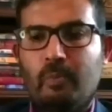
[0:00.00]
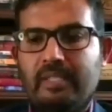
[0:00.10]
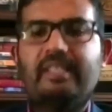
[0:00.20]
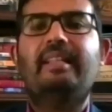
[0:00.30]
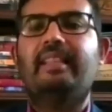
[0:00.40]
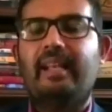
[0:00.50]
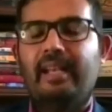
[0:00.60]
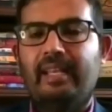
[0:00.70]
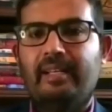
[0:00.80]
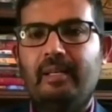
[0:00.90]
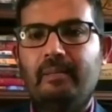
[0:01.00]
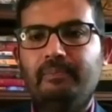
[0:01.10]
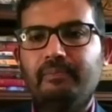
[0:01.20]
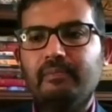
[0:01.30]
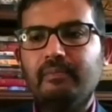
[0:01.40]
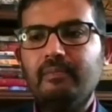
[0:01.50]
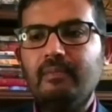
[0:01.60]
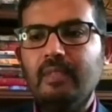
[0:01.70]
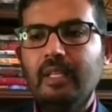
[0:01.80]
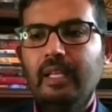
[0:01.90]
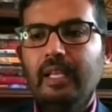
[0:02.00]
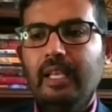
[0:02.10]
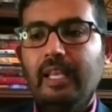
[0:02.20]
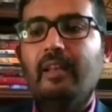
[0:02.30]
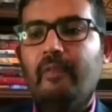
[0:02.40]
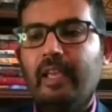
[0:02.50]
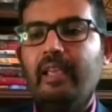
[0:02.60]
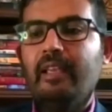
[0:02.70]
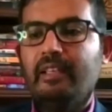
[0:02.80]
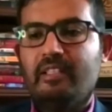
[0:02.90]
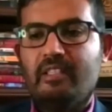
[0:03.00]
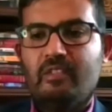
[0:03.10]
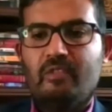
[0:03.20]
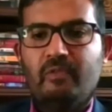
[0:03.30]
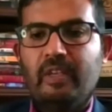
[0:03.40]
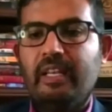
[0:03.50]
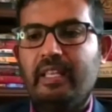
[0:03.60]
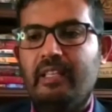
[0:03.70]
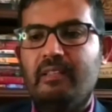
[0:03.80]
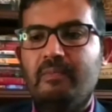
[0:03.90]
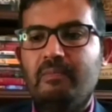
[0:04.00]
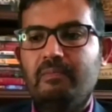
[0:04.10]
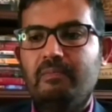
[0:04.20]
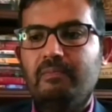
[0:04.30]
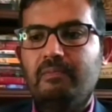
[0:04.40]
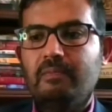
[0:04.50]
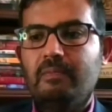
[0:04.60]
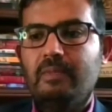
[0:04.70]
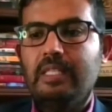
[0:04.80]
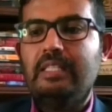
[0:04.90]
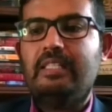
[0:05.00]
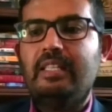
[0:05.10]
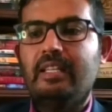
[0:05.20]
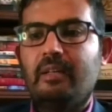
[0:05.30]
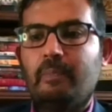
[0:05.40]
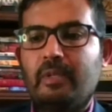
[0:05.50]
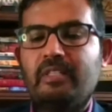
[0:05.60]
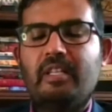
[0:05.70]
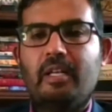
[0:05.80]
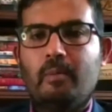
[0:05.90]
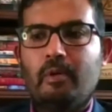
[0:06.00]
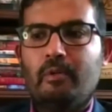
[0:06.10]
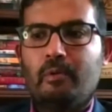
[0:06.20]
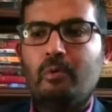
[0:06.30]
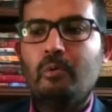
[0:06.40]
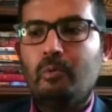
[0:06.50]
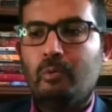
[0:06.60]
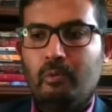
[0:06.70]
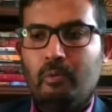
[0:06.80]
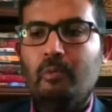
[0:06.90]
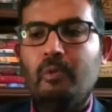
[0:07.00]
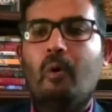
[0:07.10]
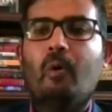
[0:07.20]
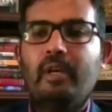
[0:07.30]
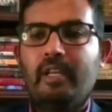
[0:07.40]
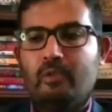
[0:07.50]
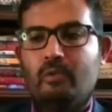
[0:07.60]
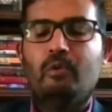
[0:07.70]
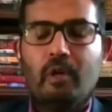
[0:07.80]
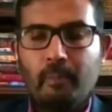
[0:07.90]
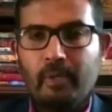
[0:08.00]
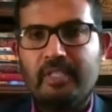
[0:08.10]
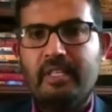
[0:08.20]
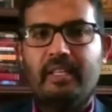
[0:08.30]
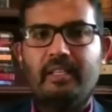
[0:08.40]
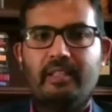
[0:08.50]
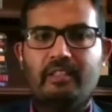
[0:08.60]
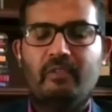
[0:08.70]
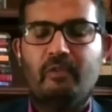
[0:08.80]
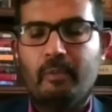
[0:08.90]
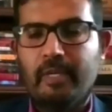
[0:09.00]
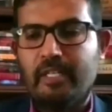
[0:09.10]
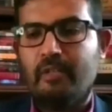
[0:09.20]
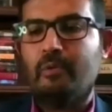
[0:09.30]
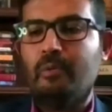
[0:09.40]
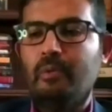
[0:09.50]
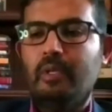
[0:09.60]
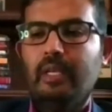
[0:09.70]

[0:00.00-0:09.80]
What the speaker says: present that data. In a way, it is very easier presentable to the audience who are presenting this information to.